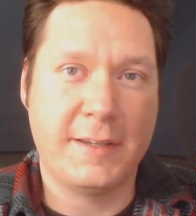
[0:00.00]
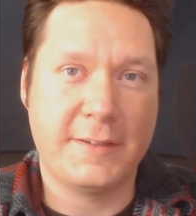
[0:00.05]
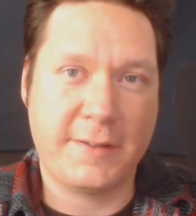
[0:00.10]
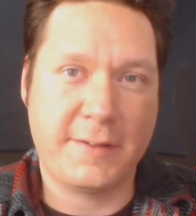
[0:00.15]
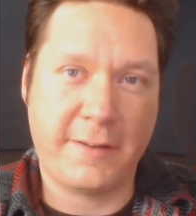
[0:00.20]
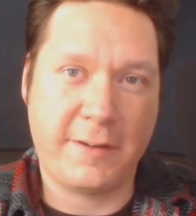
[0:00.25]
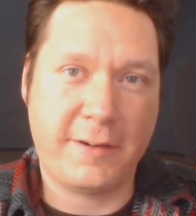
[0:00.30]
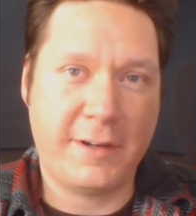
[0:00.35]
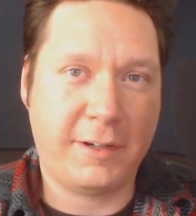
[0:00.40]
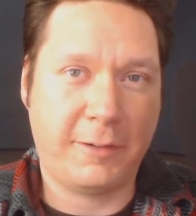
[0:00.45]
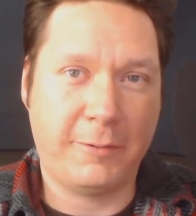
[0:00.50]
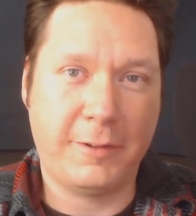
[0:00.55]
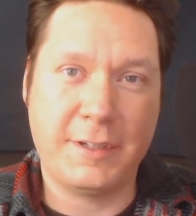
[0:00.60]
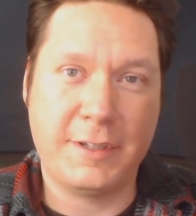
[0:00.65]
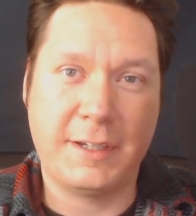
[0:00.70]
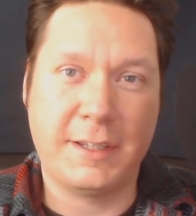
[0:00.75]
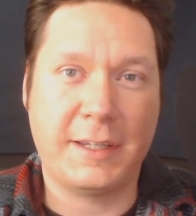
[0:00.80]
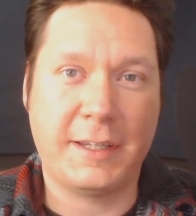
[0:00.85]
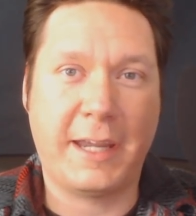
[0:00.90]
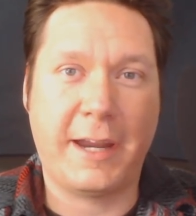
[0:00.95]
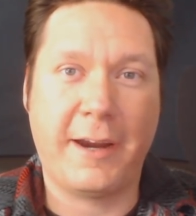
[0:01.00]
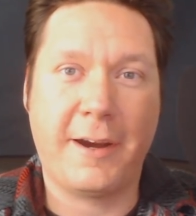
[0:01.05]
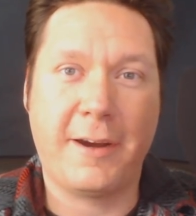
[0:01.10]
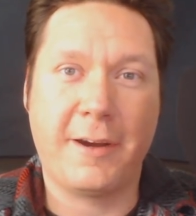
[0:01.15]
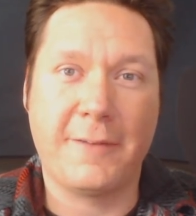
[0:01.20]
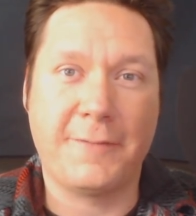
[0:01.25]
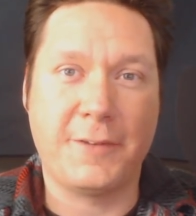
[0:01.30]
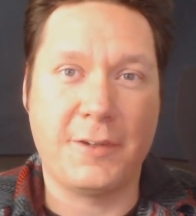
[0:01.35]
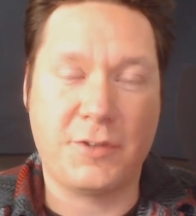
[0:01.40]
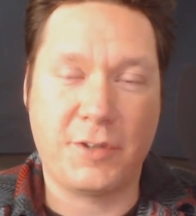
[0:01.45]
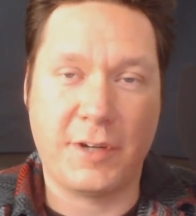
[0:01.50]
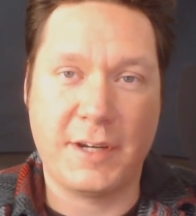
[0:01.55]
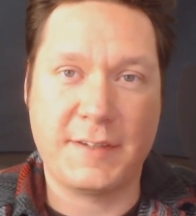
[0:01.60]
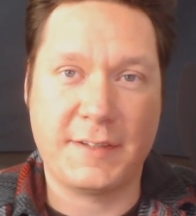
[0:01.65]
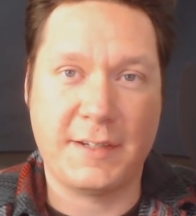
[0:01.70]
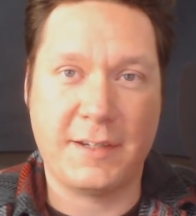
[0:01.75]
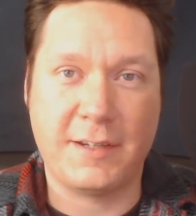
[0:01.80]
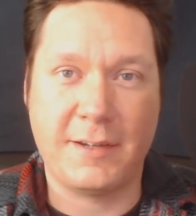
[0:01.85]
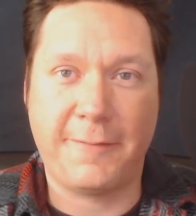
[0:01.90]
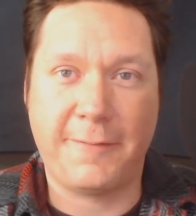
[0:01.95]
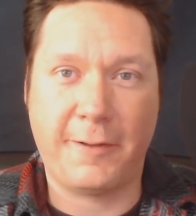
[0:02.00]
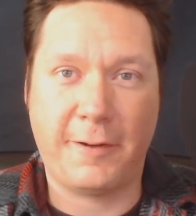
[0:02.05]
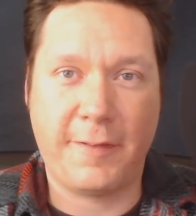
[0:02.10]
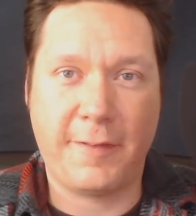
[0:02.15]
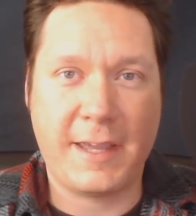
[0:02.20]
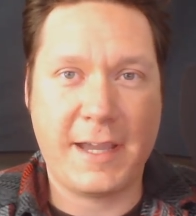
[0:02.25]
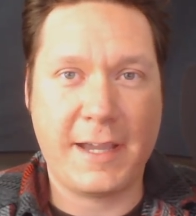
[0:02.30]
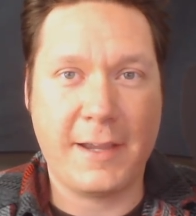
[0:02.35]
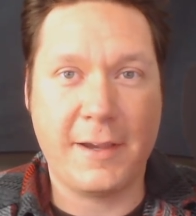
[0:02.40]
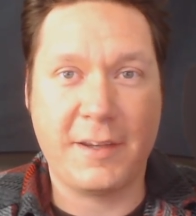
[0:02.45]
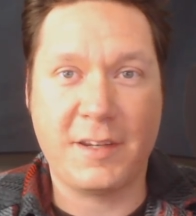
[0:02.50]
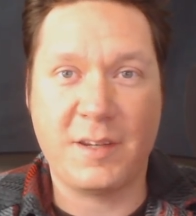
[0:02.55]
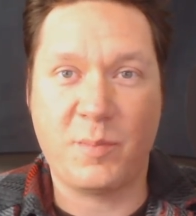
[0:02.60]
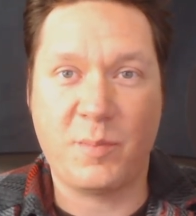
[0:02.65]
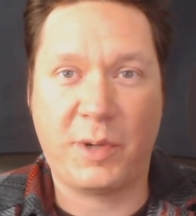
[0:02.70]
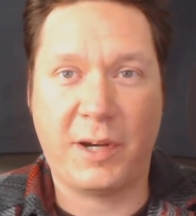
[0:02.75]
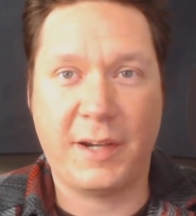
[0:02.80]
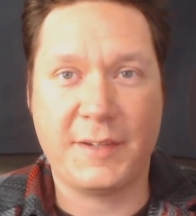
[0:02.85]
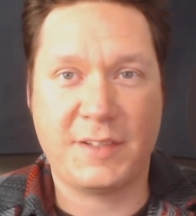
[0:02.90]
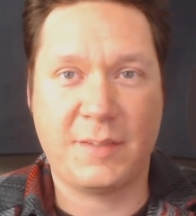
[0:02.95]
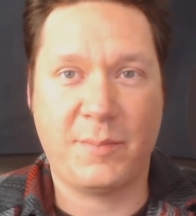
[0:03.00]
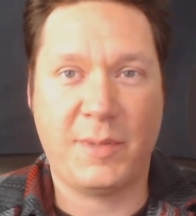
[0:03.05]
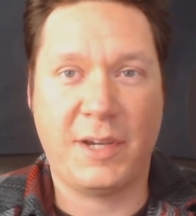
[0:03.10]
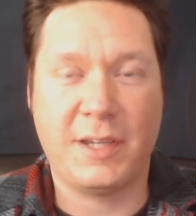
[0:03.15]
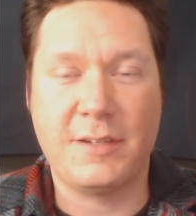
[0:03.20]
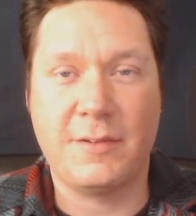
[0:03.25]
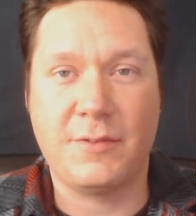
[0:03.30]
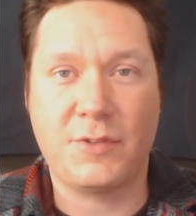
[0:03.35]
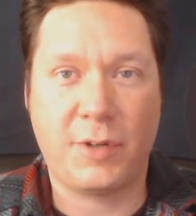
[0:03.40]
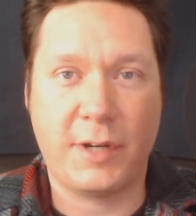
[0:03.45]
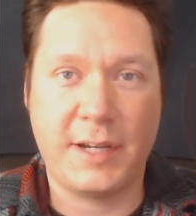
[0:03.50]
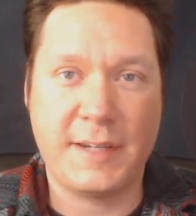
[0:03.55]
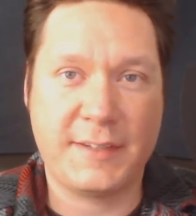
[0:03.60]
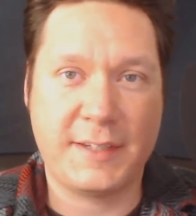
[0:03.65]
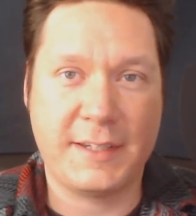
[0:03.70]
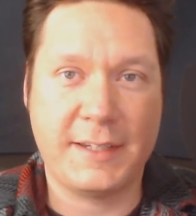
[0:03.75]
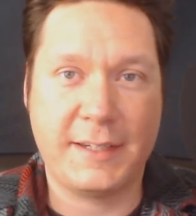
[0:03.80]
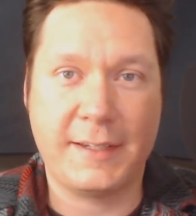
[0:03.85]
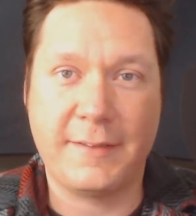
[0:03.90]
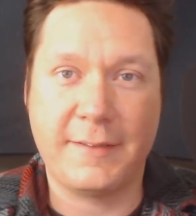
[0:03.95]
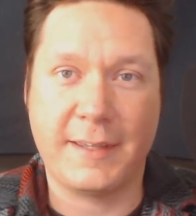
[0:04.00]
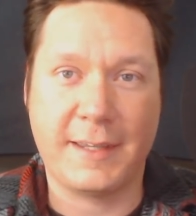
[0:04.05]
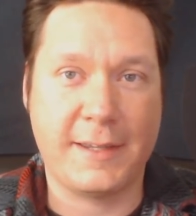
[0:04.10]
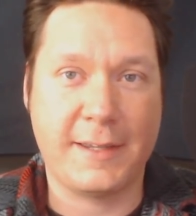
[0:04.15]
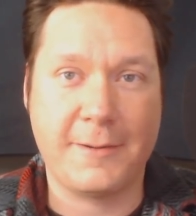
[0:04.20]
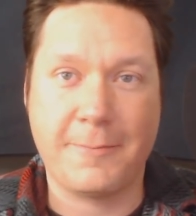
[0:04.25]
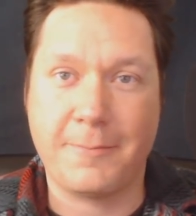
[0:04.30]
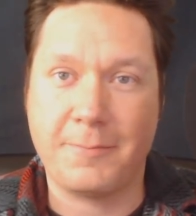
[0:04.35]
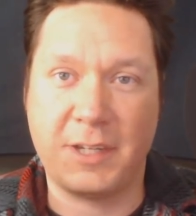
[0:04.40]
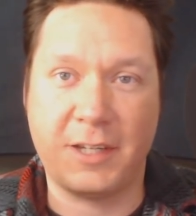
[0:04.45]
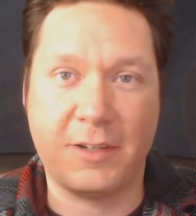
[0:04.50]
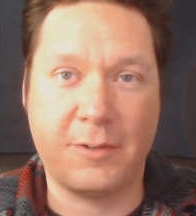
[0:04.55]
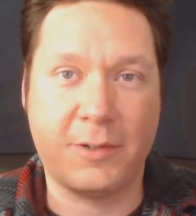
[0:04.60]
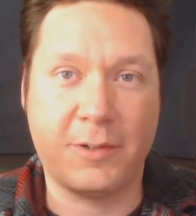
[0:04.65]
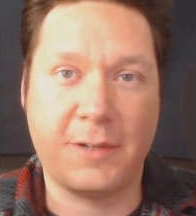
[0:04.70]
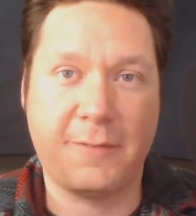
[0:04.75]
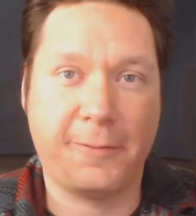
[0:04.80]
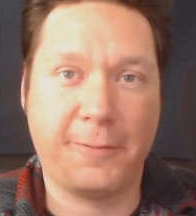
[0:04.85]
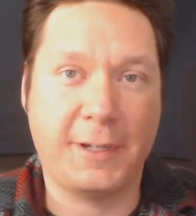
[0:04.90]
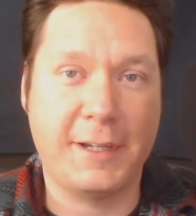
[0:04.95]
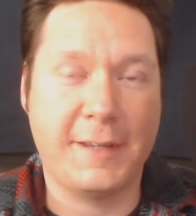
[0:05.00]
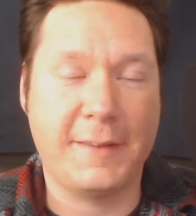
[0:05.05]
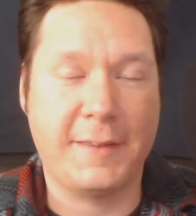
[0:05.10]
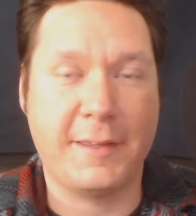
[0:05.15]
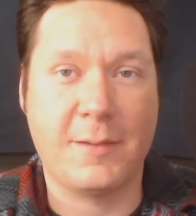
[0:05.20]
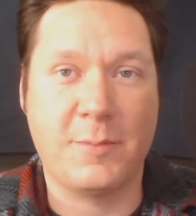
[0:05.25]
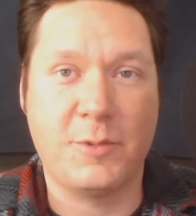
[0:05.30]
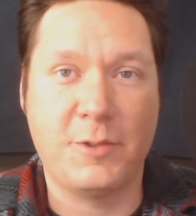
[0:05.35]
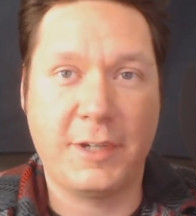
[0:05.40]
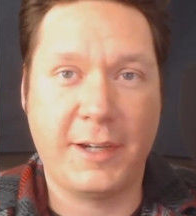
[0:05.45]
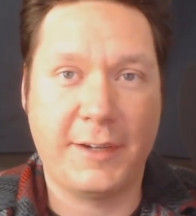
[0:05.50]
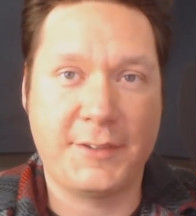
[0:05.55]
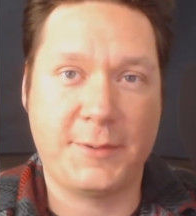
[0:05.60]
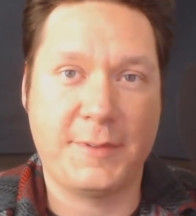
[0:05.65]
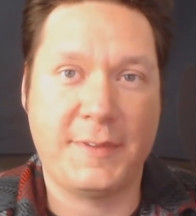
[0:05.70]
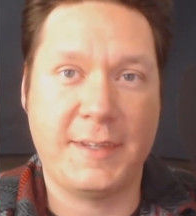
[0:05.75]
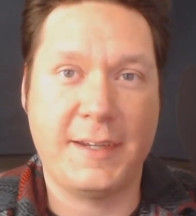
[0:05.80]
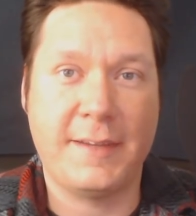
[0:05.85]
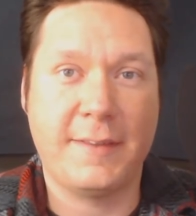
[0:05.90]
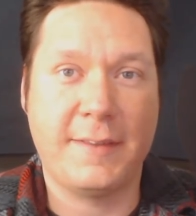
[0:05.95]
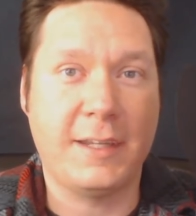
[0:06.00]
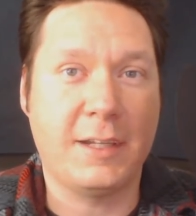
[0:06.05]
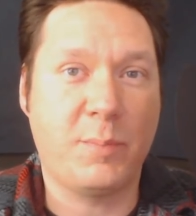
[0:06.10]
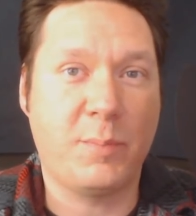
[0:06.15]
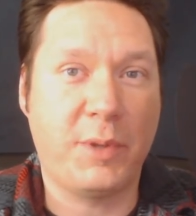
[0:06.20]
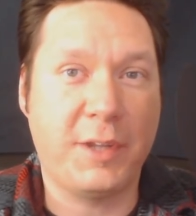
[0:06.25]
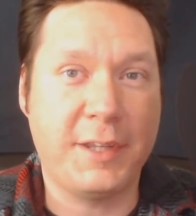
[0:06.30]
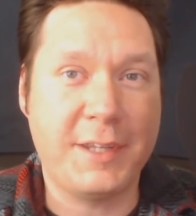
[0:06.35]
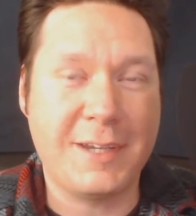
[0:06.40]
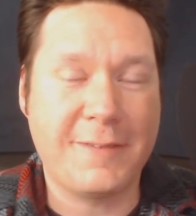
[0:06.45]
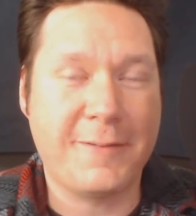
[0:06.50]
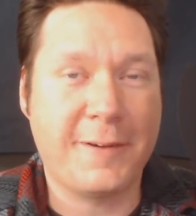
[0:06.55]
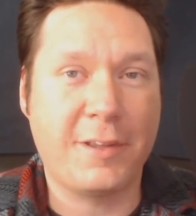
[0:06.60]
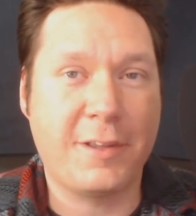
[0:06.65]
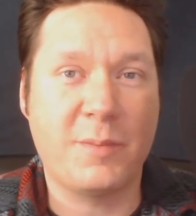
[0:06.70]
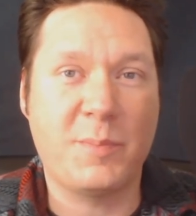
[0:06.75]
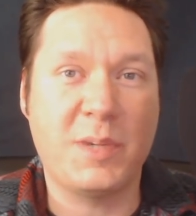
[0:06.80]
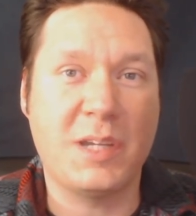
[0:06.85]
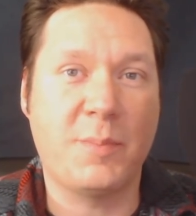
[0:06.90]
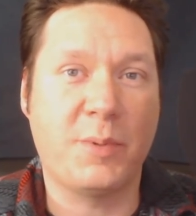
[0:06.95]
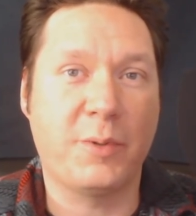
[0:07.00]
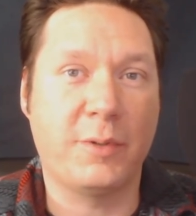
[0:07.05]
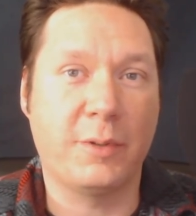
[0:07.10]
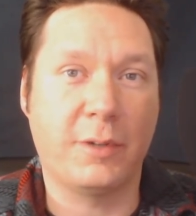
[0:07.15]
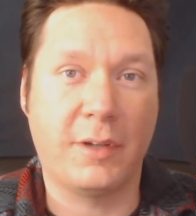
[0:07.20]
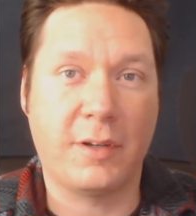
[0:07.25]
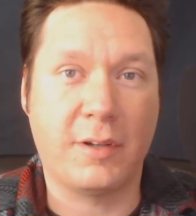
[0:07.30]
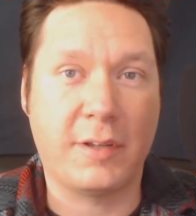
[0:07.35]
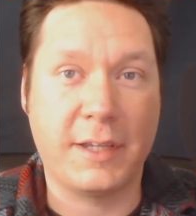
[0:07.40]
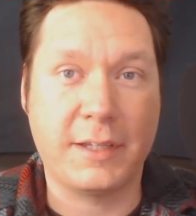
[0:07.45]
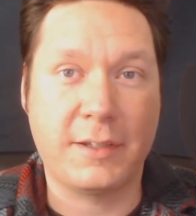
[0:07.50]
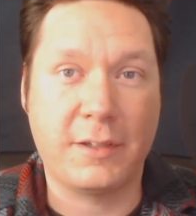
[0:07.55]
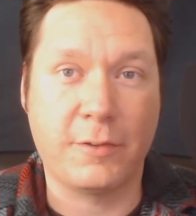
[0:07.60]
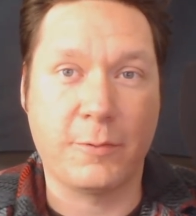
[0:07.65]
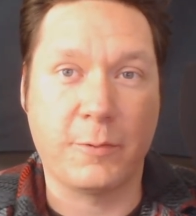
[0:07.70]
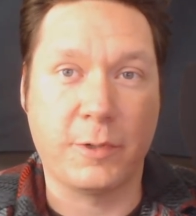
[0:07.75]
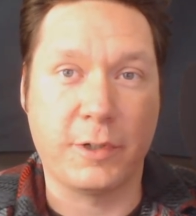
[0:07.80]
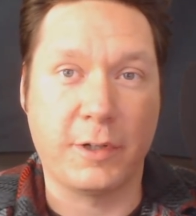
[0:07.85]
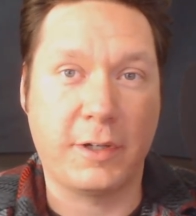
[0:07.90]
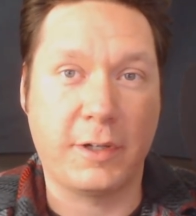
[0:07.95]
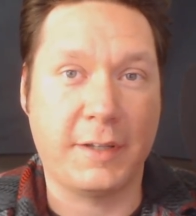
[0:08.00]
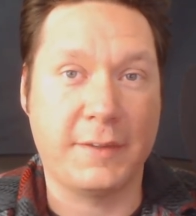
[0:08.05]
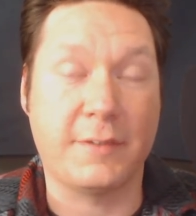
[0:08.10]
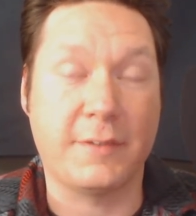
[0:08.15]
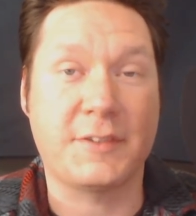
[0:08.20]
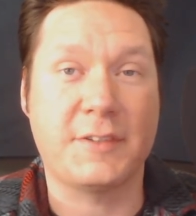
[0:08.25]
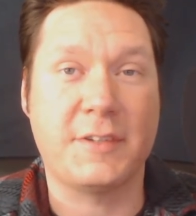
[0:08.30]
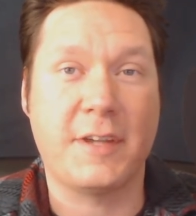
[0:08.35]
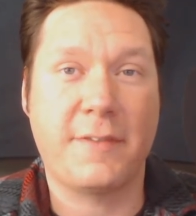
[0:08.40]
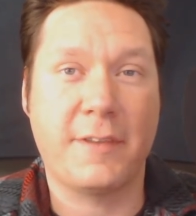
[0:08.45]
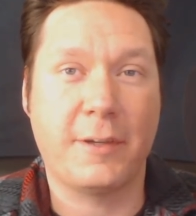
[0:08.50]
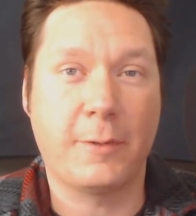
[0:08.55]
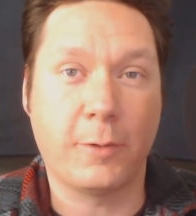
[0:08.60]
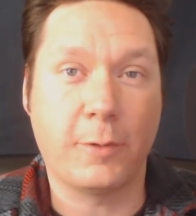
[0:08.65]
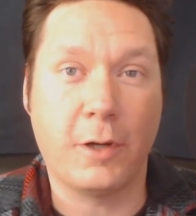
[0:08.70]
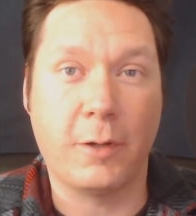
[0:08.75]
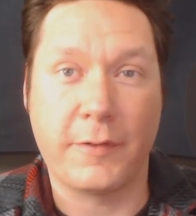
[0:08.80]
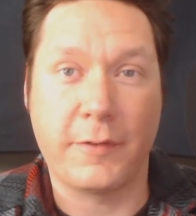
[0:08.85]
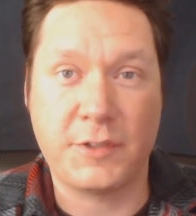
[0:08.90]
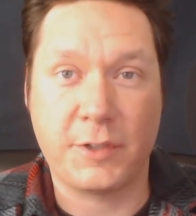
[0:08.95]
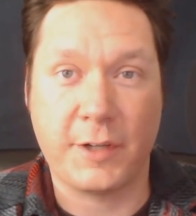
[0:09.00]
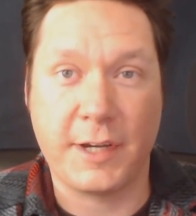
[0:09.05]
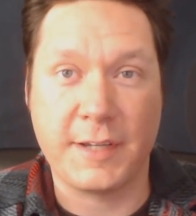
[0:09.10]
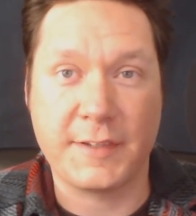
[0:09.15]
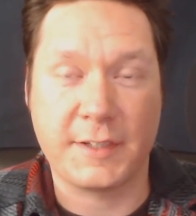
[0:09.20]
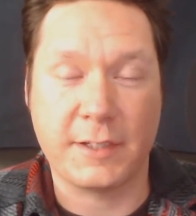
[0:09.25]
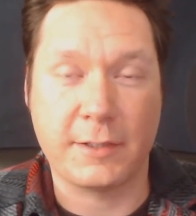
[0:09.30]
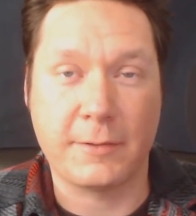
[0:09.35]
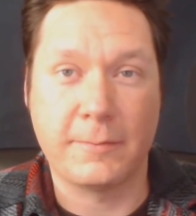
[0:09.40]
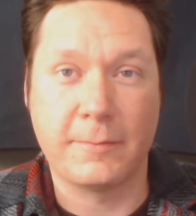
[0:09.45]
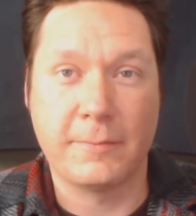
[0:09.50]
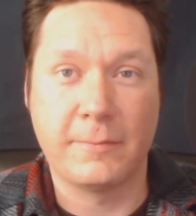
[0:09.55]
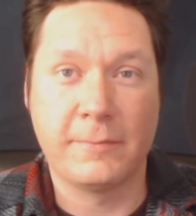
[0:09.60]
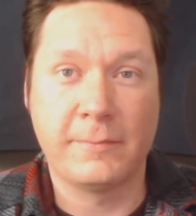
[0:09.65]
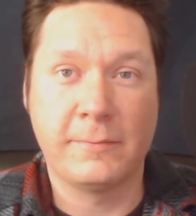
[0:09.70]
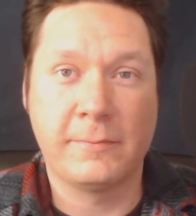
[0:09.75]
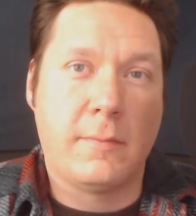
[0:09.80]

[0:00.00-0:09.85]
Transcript: So they're not really going to care if you traced it. If they're that unimpressed by you tracing, then you know what, forget them. Who cares what they think? Plenty of other people are going to like your work, and there's nothing wrong with tracing.